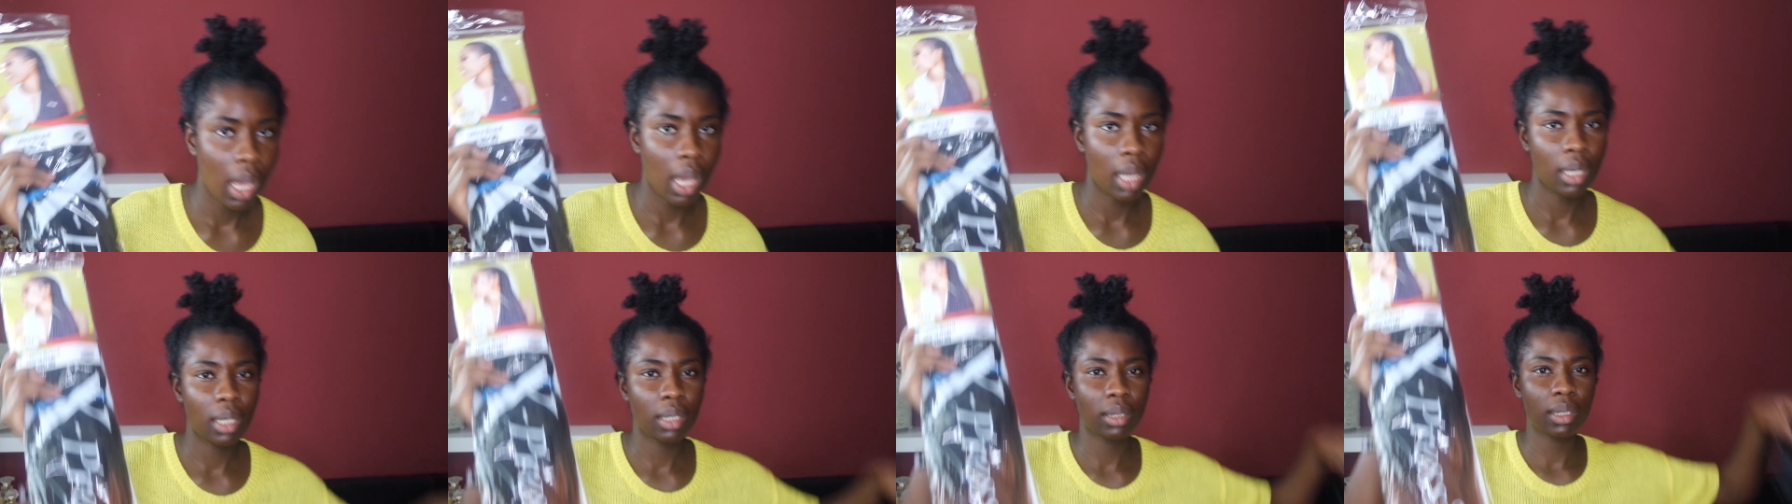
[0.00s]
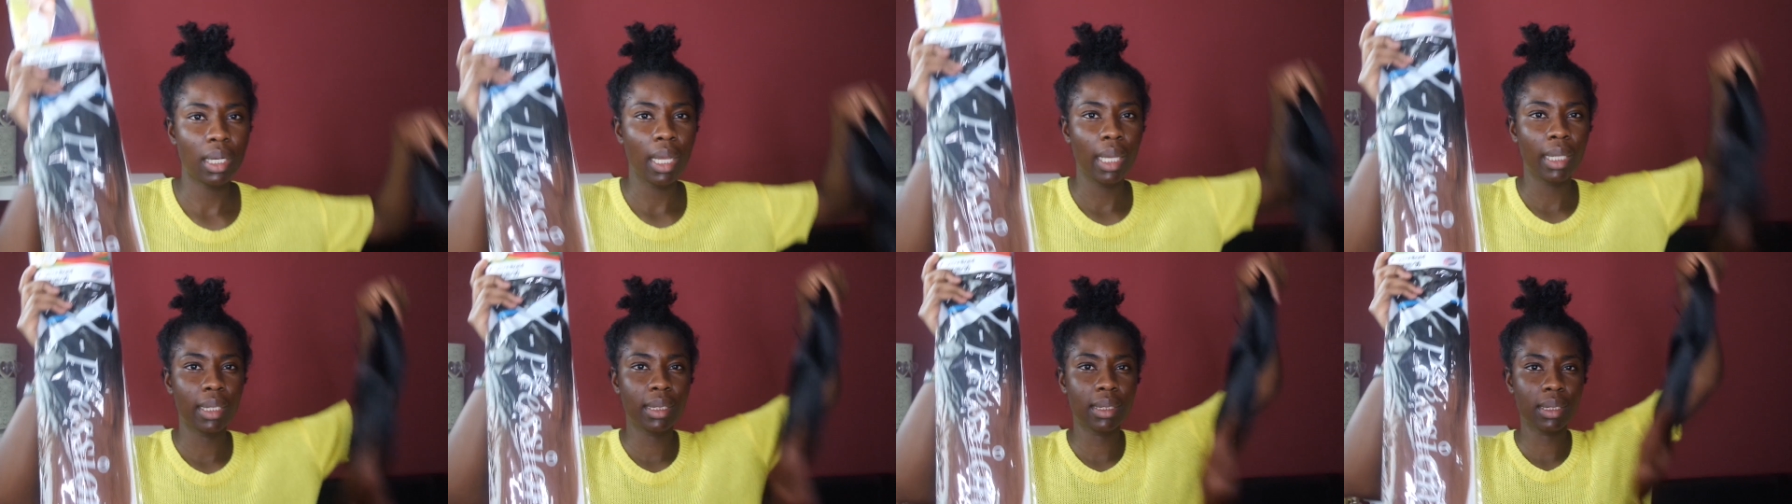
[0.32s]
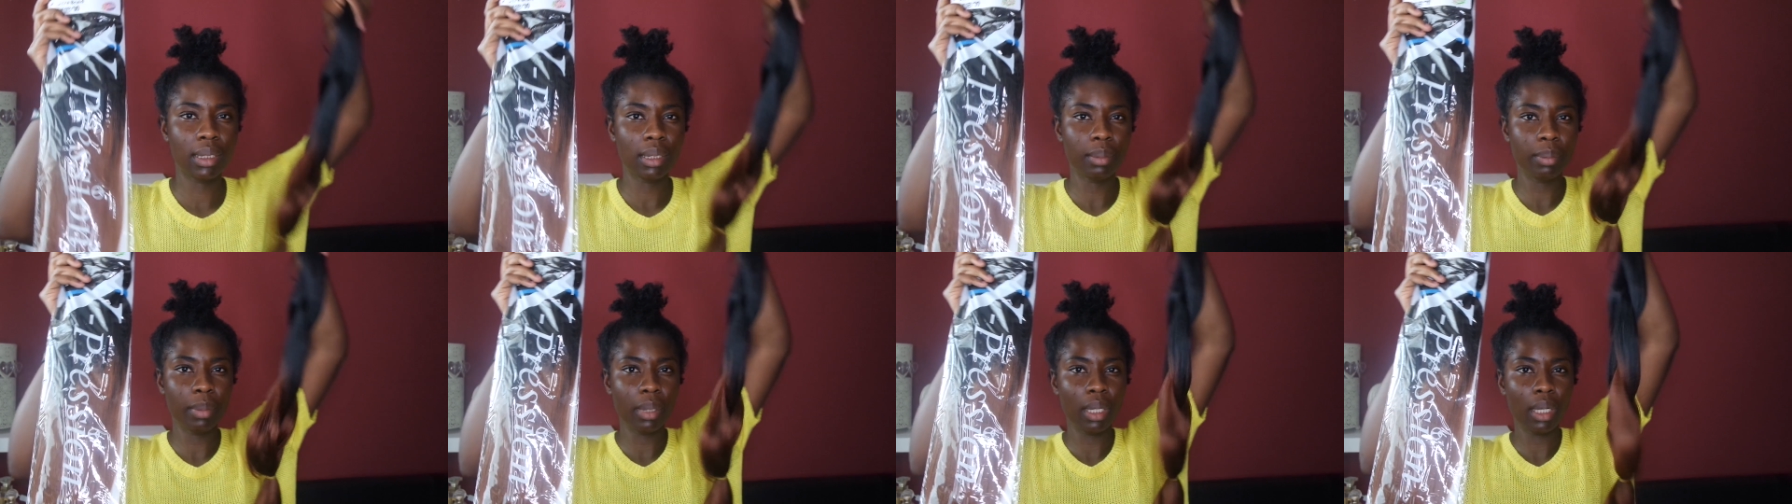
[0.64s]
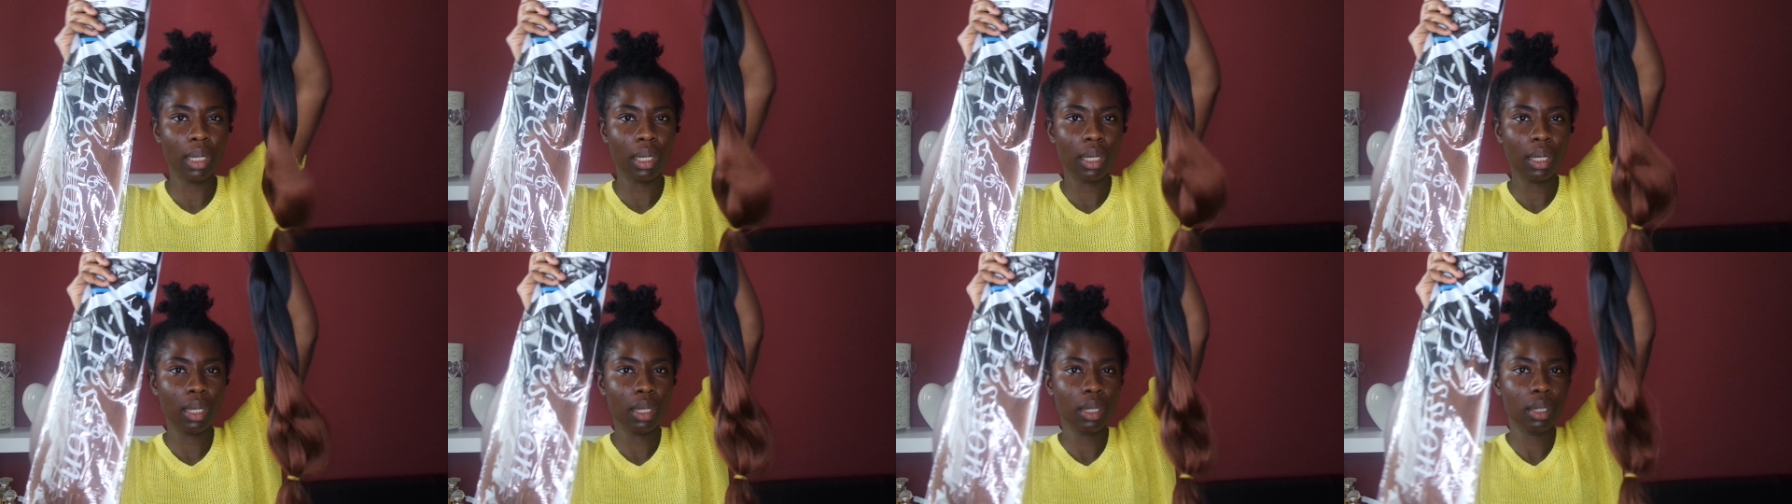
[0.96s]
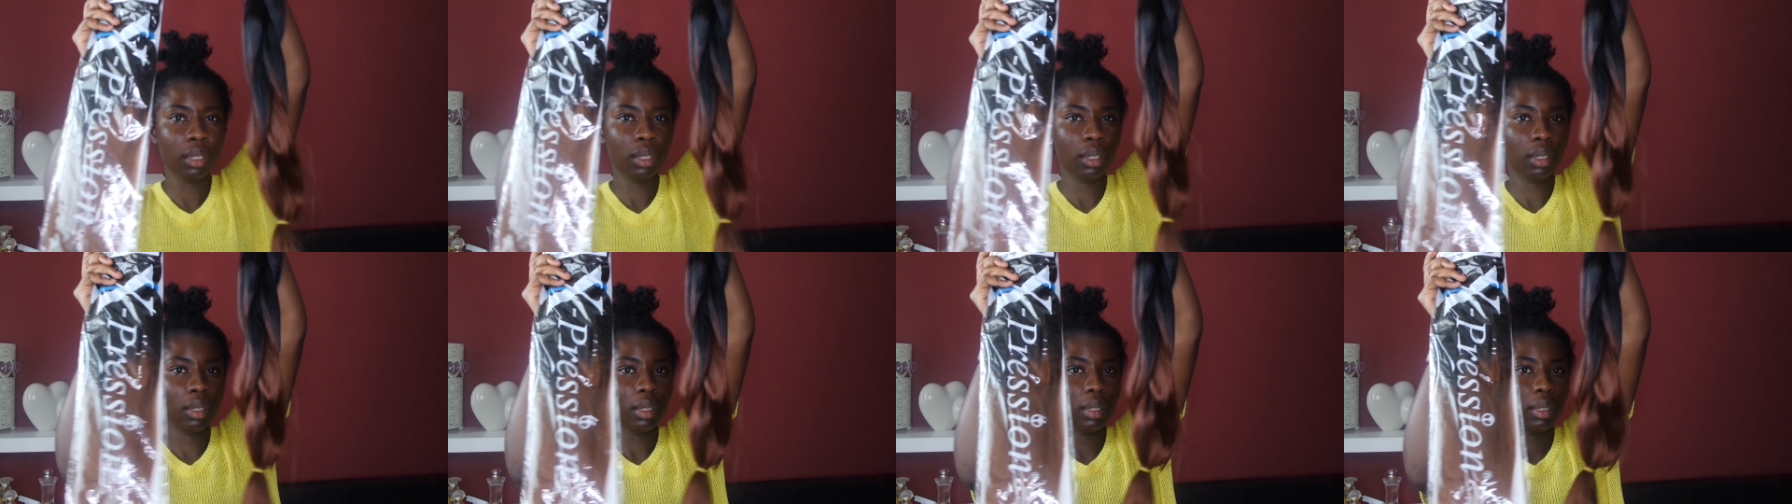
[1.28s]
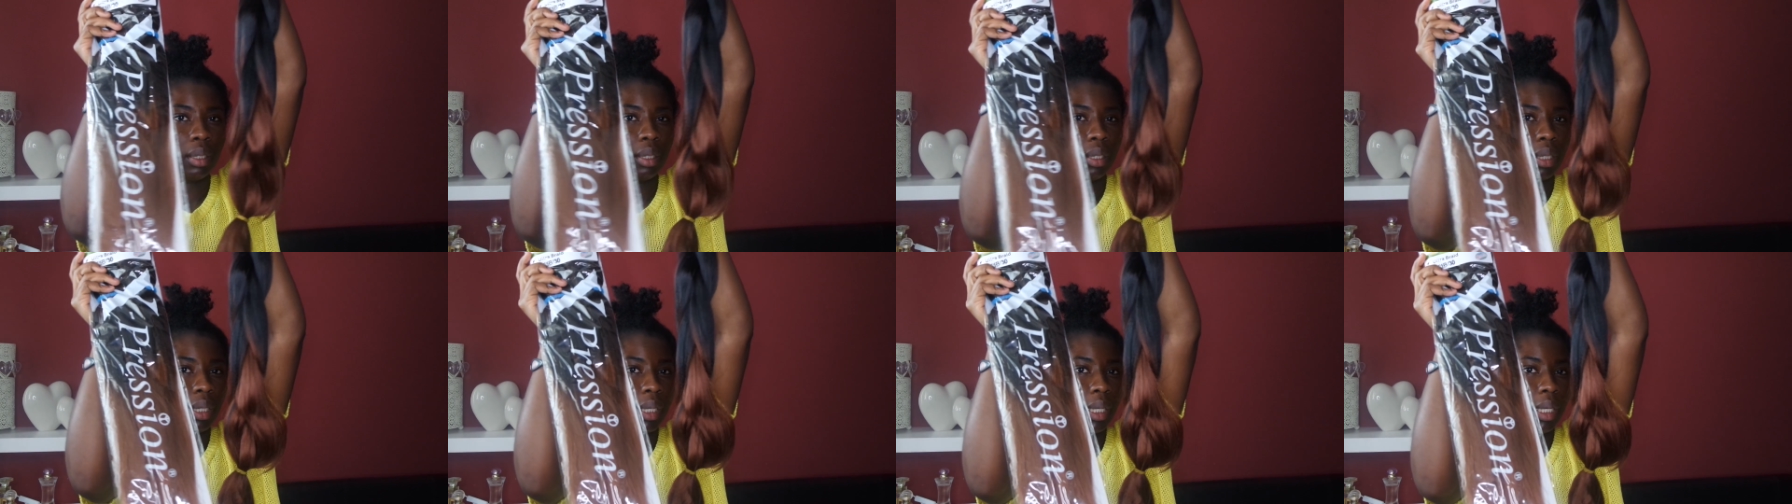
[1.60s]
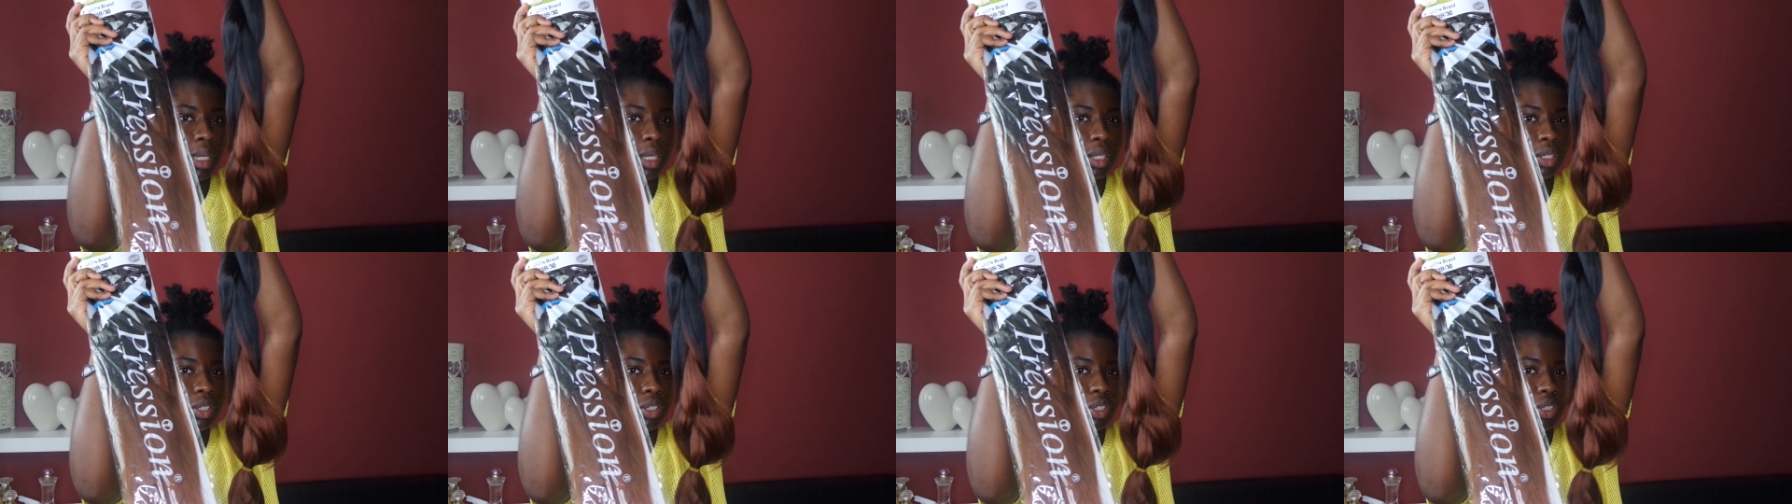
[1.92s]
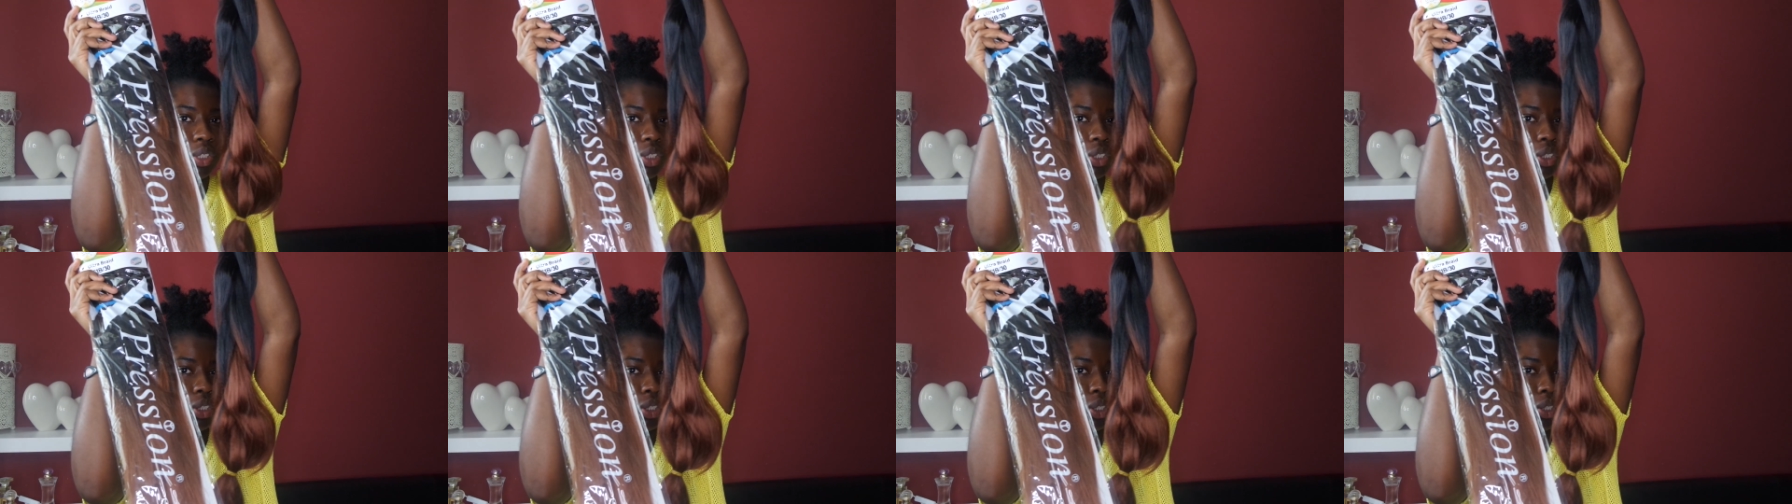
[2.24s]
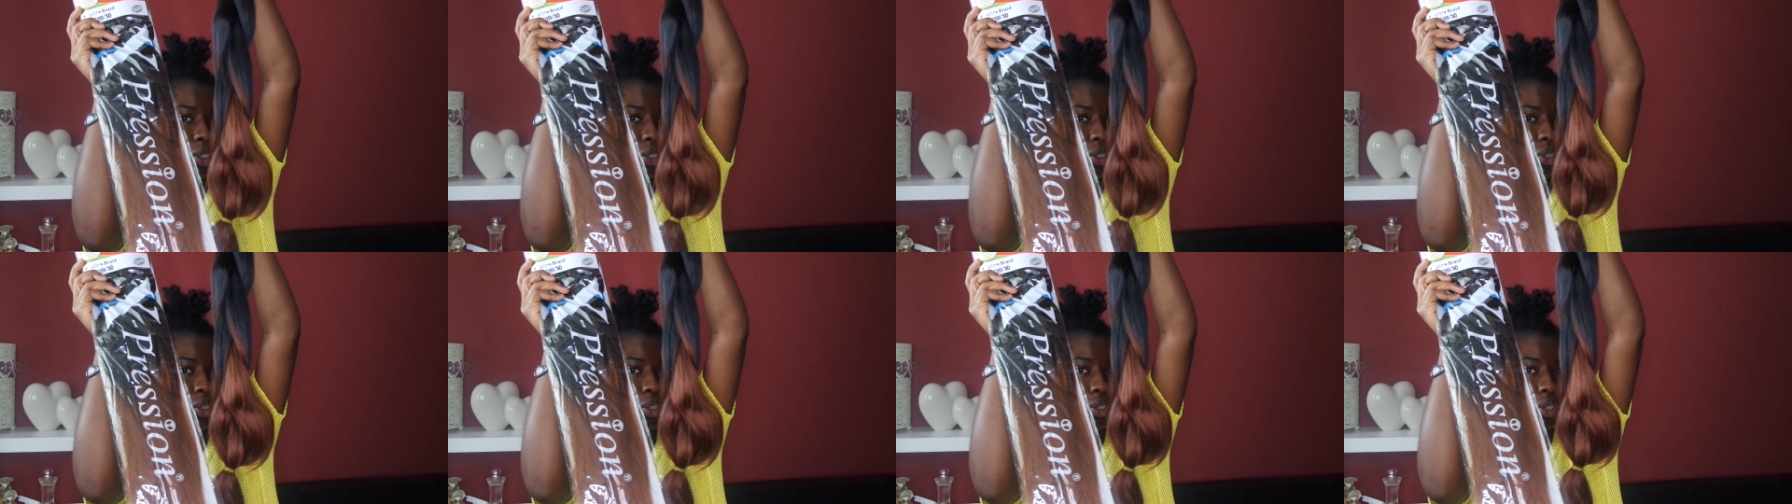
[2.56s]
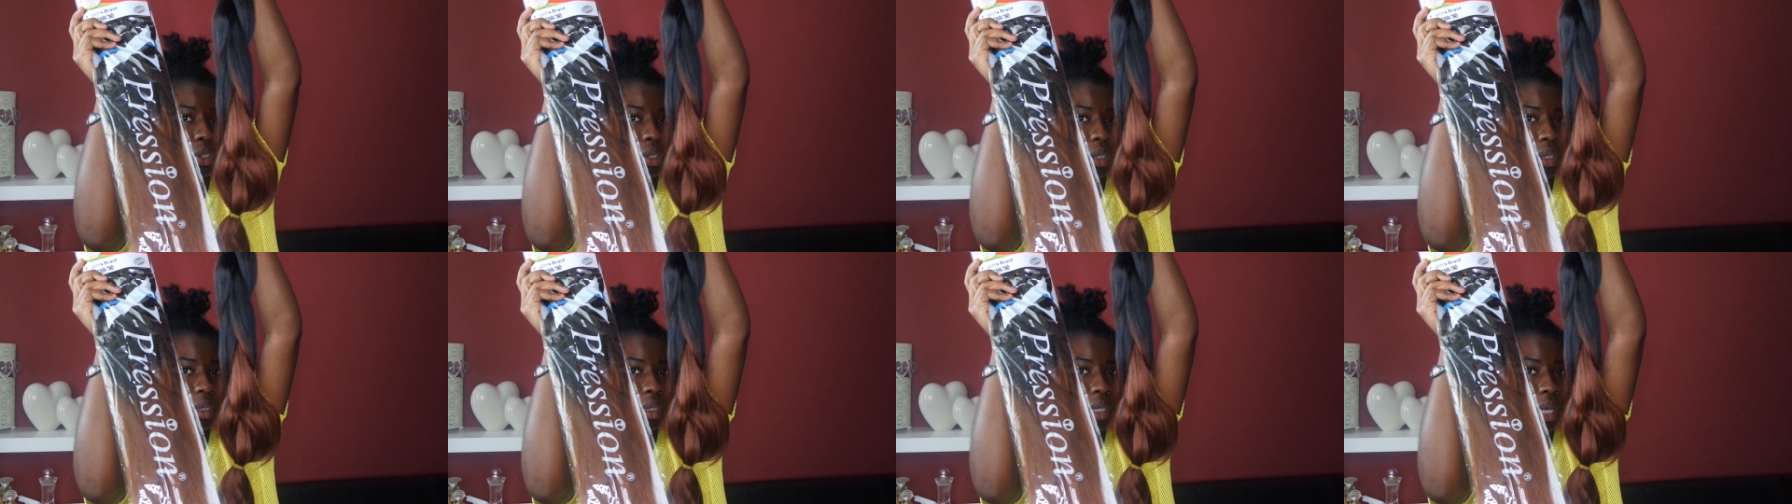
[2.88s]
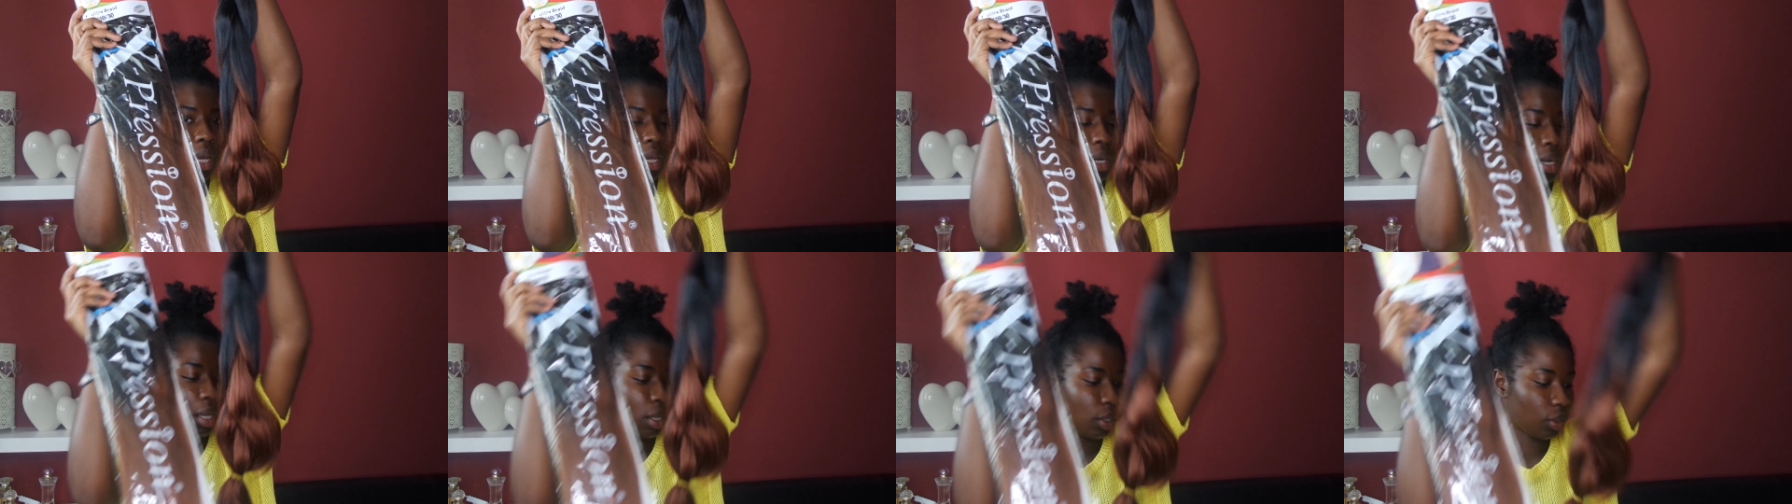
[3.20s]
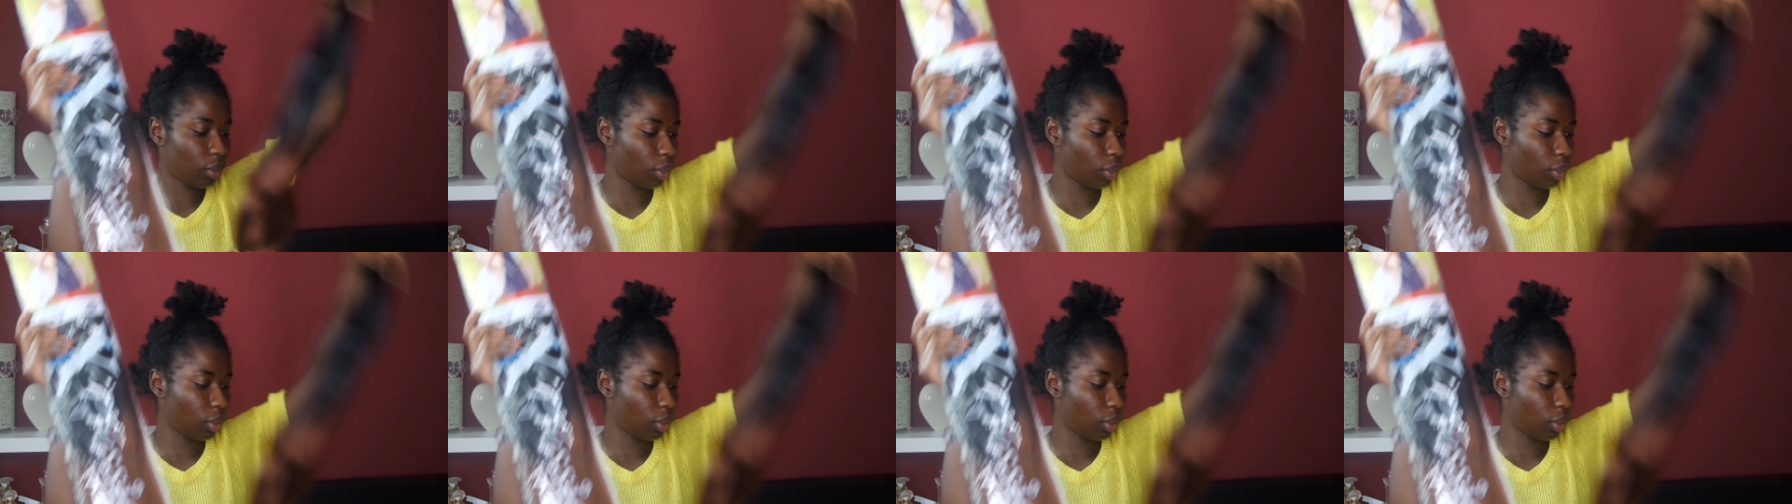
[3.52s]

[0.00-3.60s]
and it's like similar ish to this color.